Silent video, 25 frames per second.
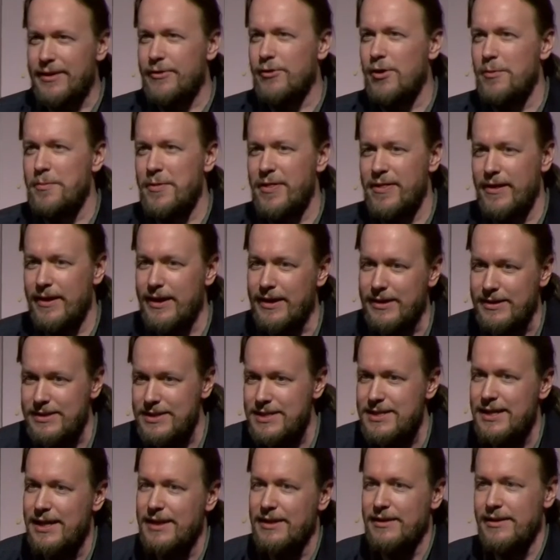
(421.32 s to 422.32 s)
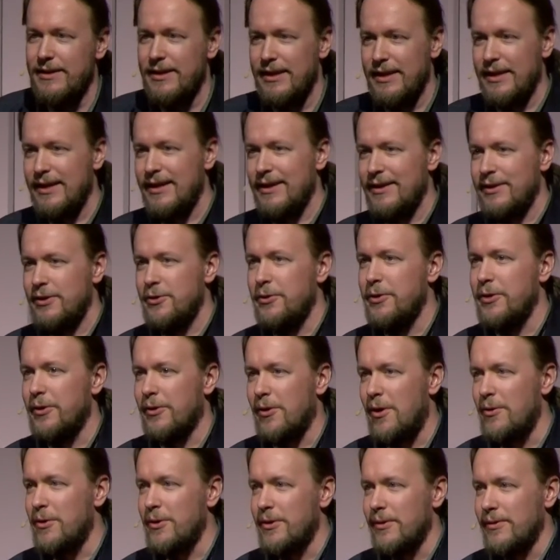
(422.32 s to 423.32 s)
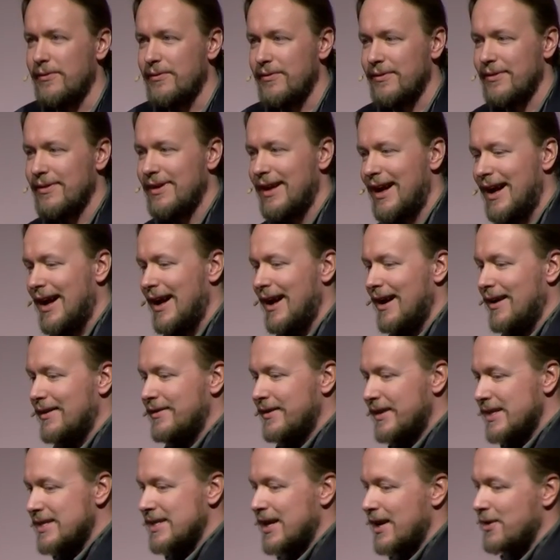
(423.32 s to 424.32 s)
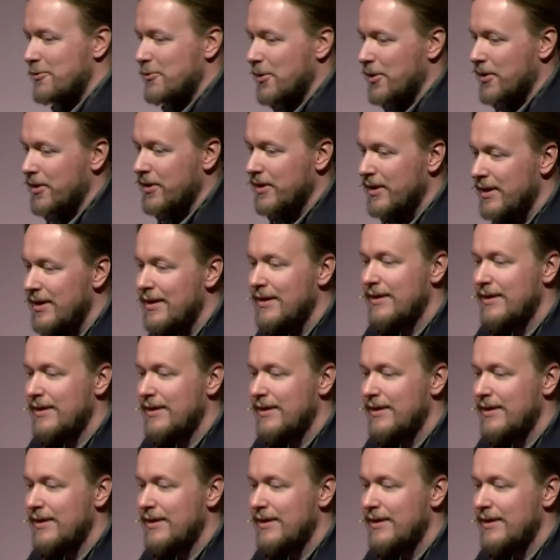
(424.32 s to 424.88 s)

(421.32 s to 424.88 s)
drop things and do your own design work.